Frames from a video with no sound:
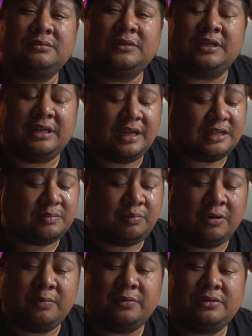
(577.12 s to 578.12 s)
And he has a
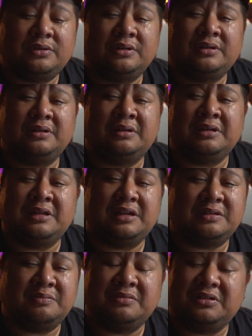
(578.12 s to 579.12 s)
purpose and he
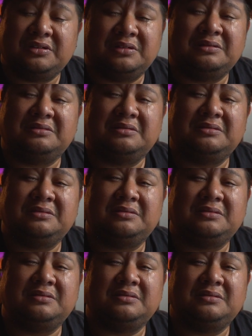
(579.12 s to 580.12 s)
has a mission
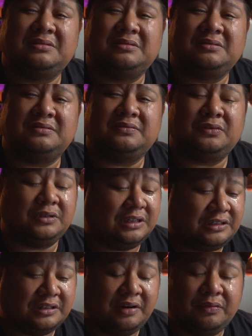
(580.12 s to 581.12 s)
for
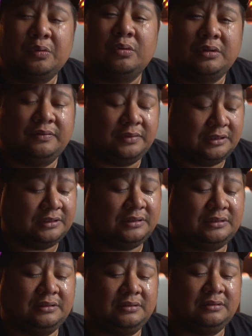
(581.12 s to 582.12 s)
each and every one of
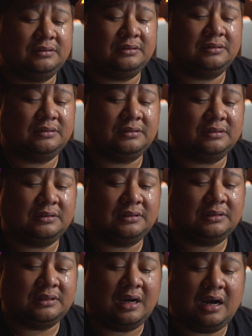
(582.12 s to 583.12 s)
us.
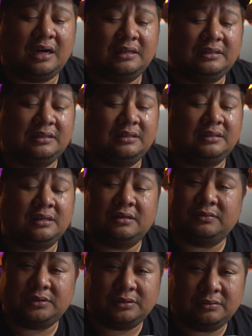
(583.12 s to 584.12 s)
God
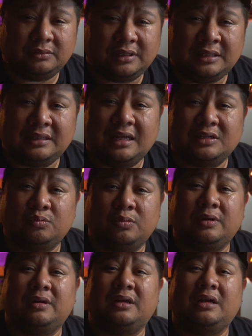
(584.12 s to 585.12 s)
loves you, and that's
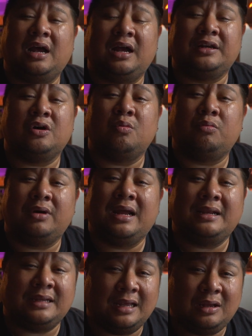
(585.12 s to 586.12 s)
what I know
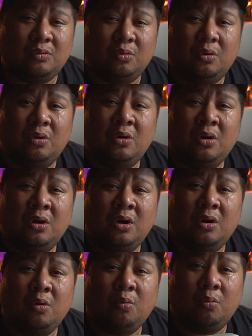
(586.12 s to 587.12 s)
Brad Dad
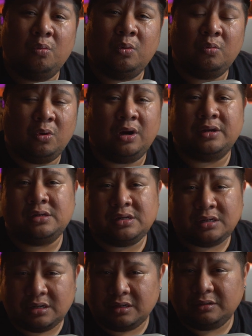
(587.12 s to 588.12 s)
would want you to
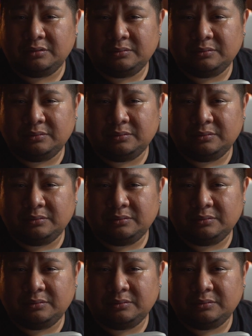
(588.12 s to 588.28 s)
hear.